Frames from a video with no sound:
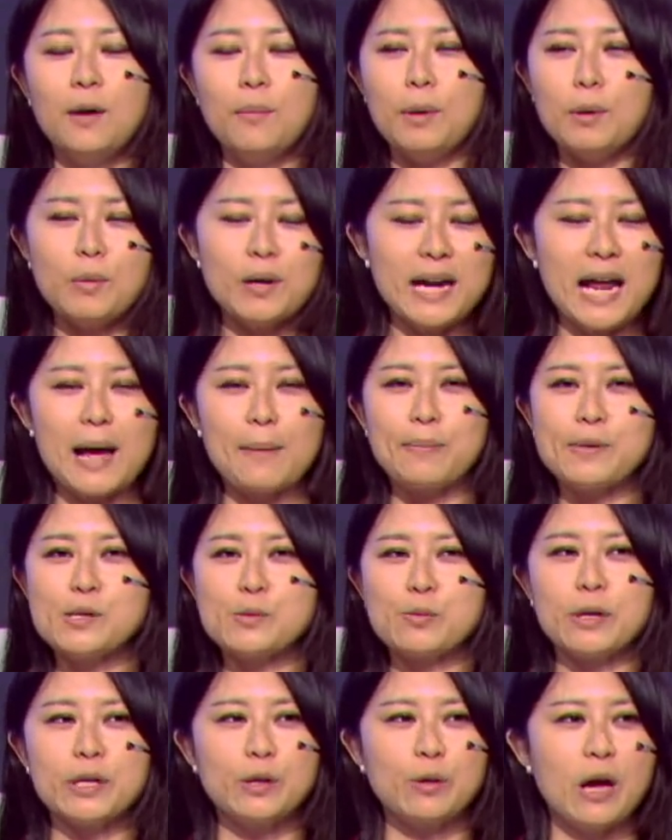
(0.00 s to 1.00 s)
But what
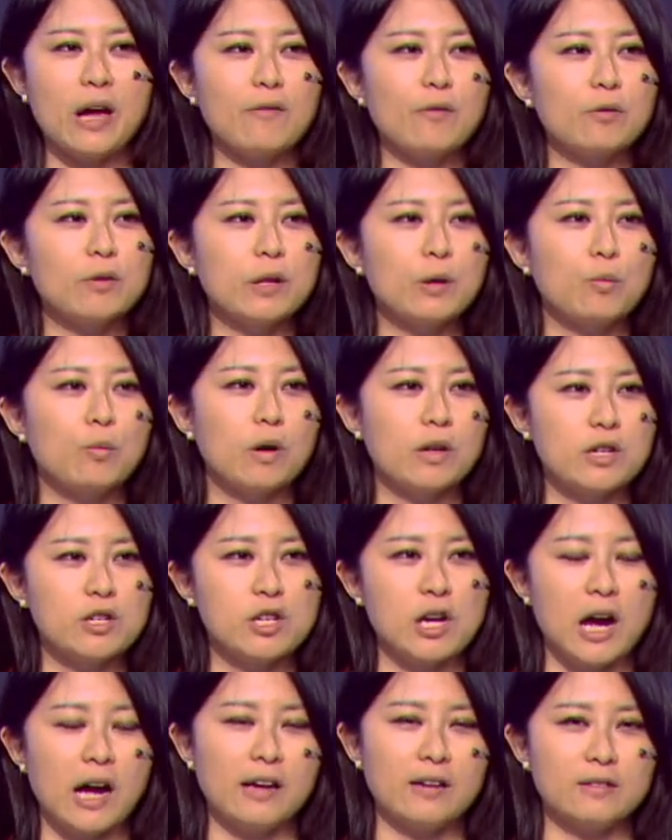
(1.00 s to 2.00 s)
happens when you have only one
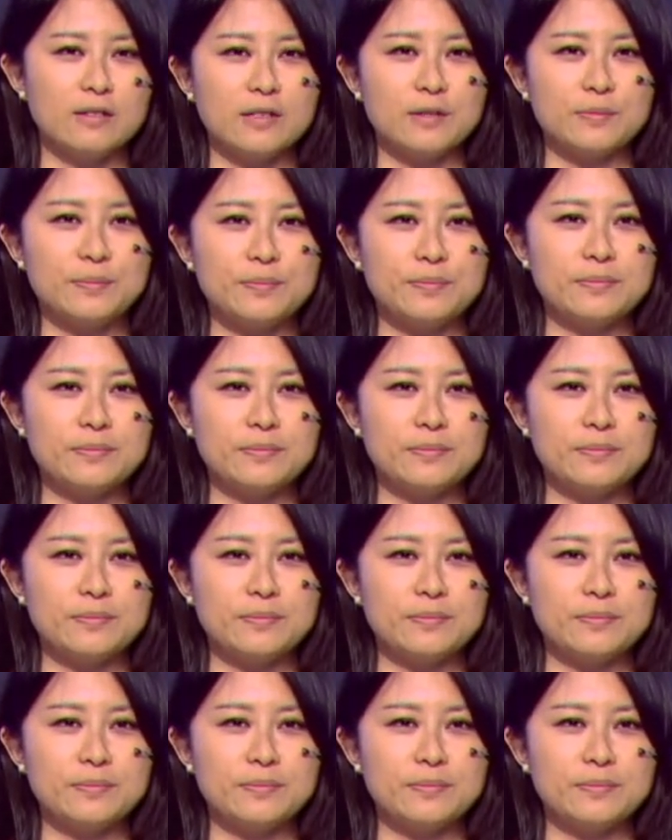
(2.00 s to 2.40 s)
child?